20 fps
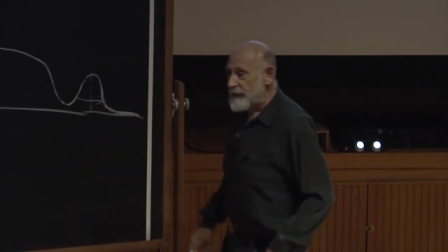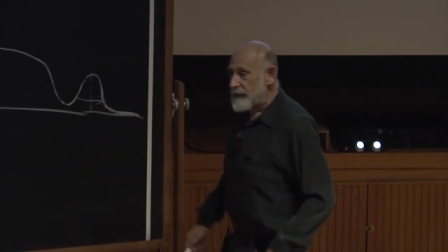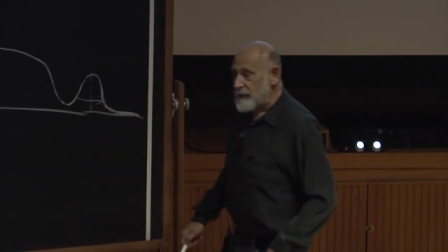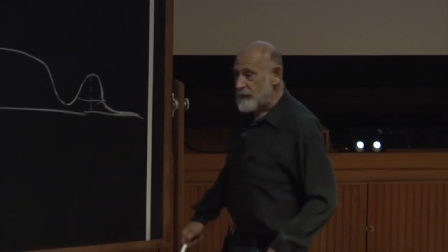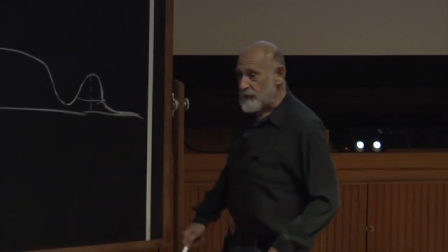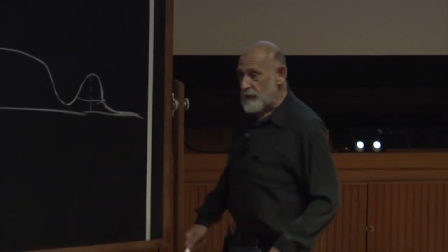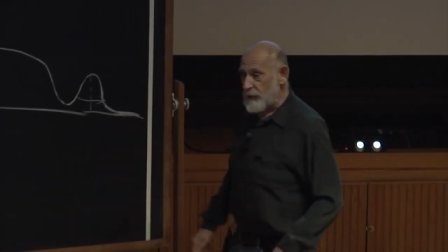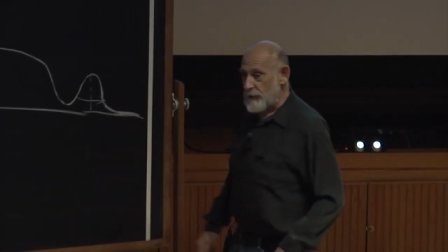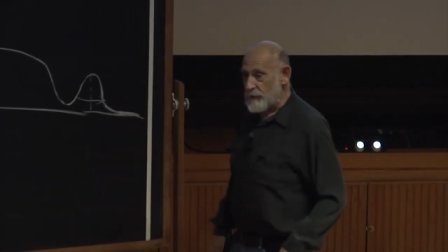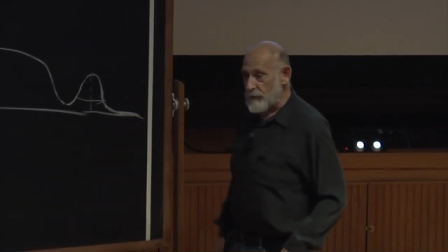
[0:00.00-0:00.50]

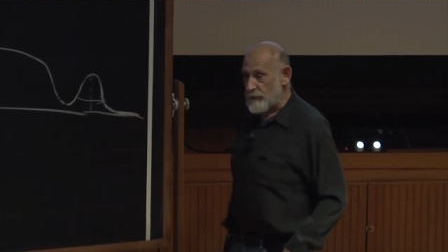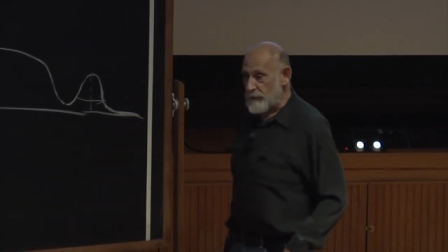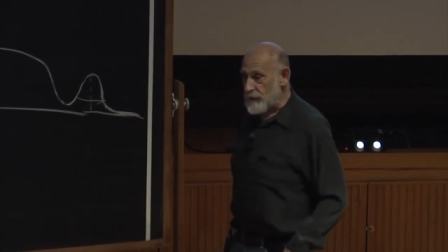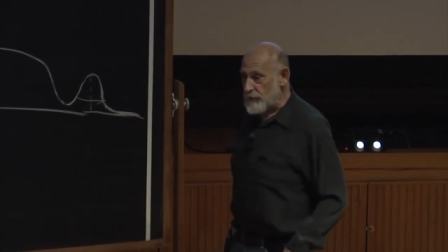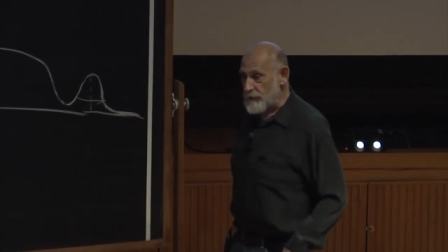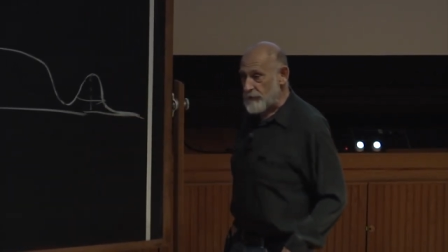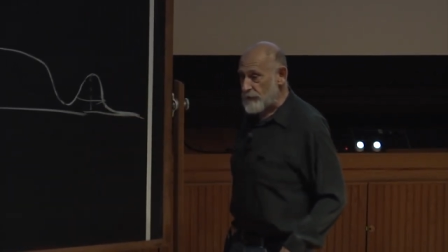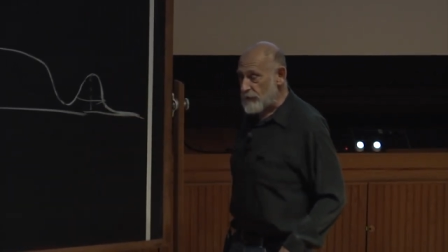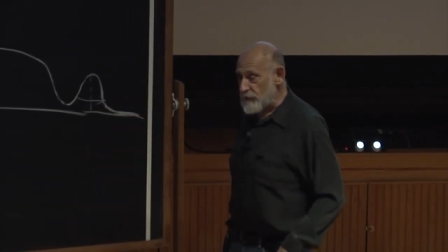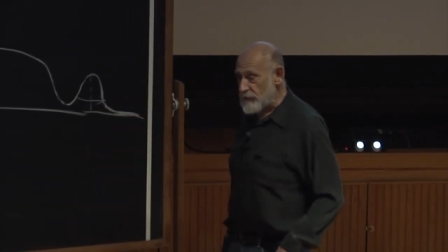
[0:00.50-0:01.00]
so
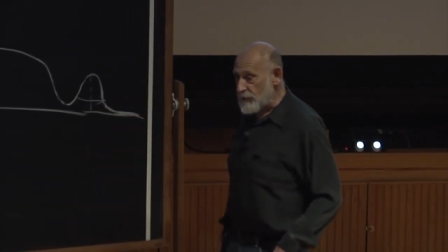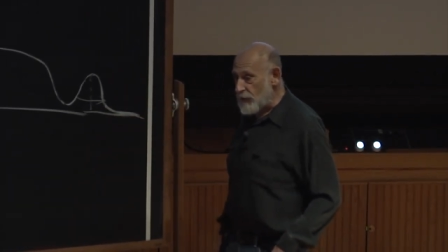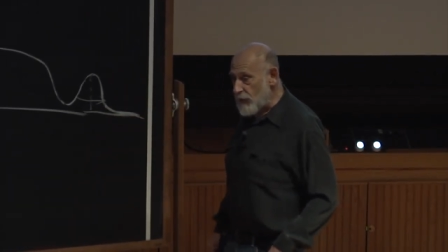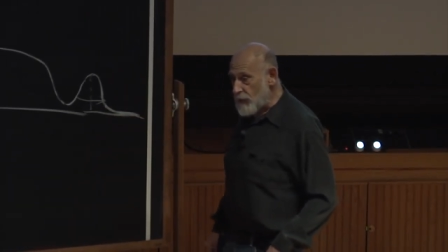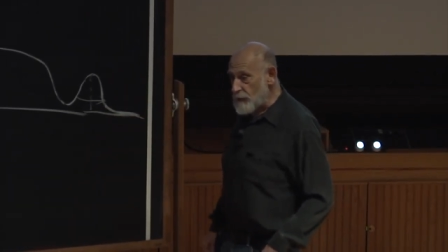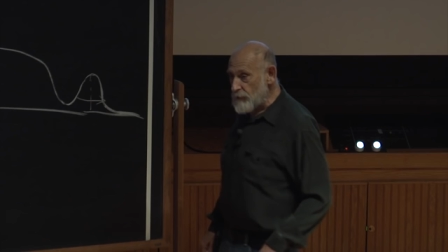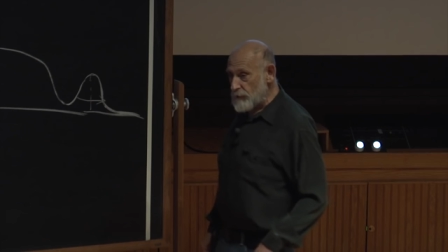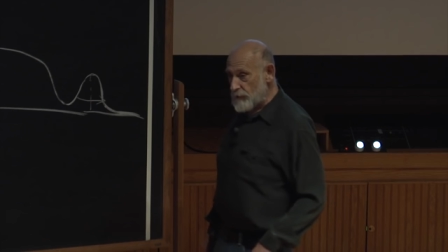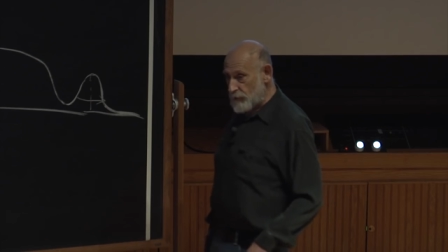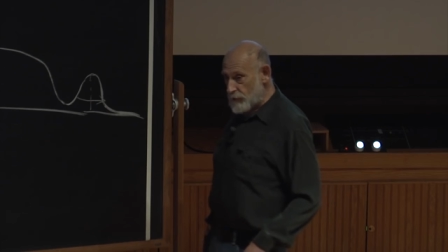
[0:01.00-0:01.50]
there's
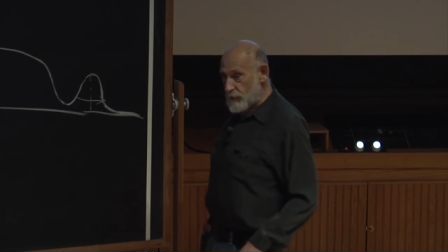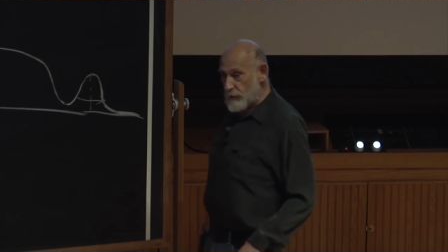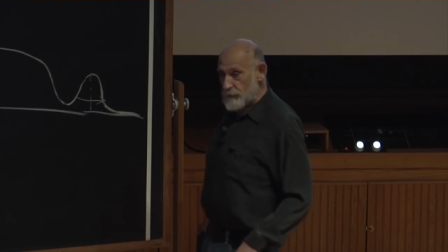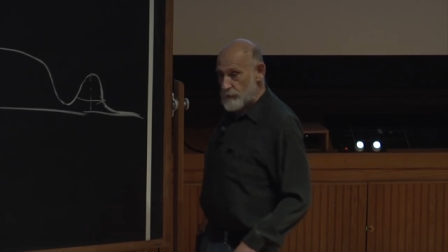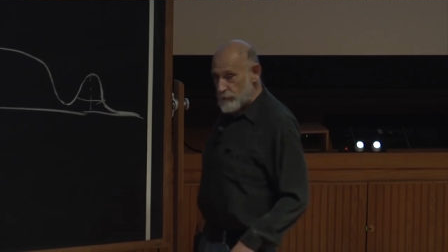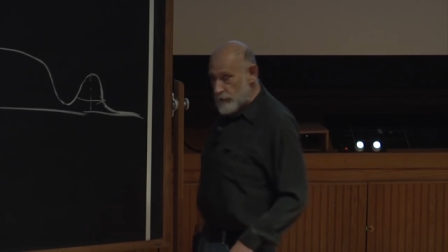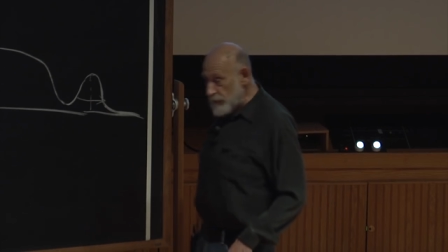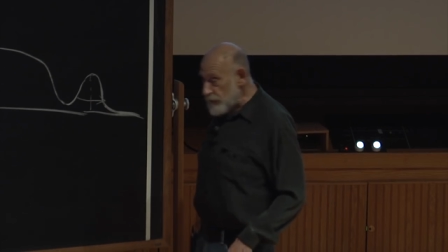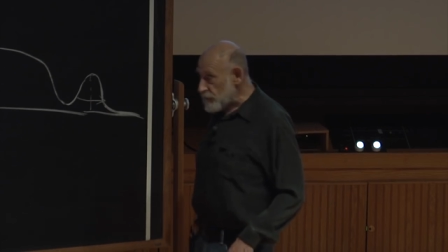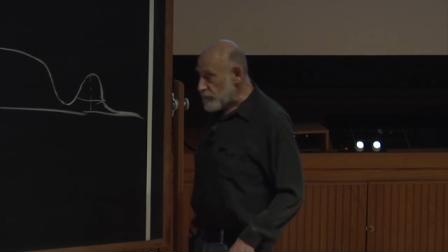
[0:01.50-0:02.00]
no good
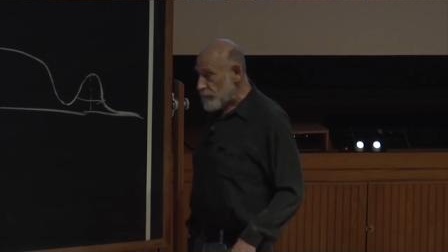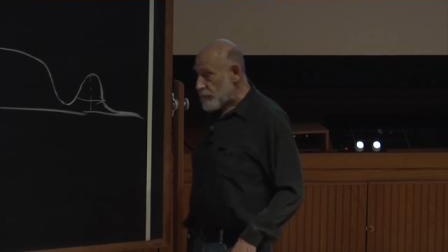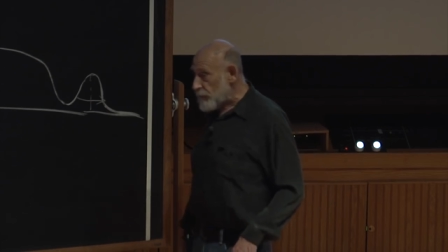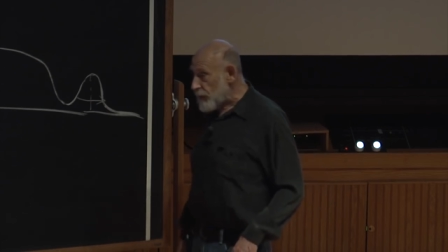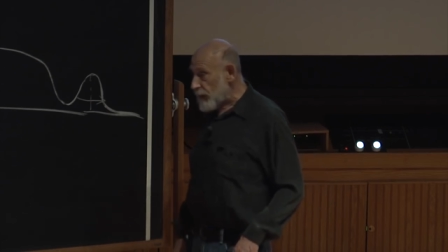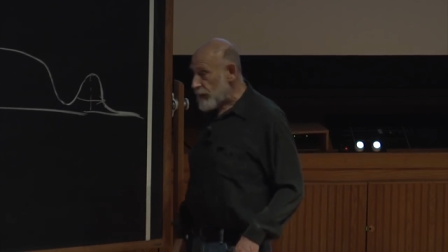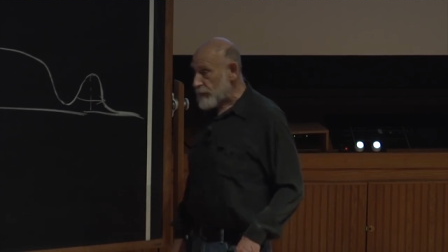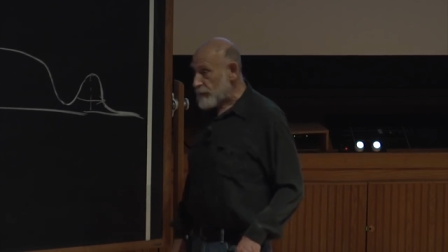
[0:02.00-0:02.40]
reason why